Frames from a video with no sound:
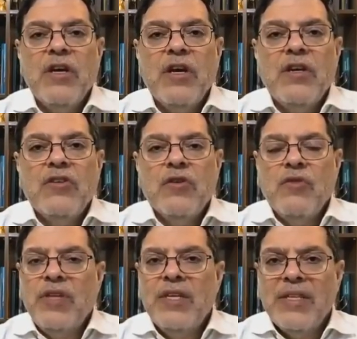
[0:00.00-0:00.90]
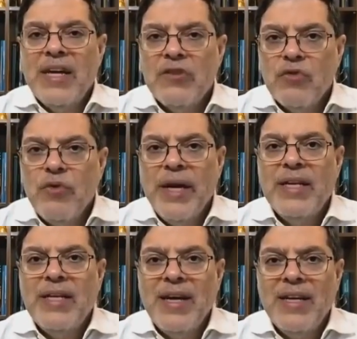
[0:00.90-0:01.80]
So this has created
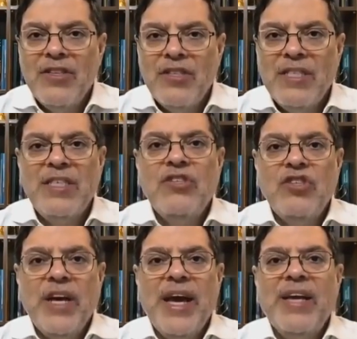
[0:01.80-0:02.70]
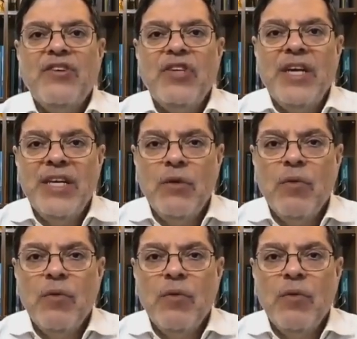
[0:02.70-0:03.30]
a sea change in Iranian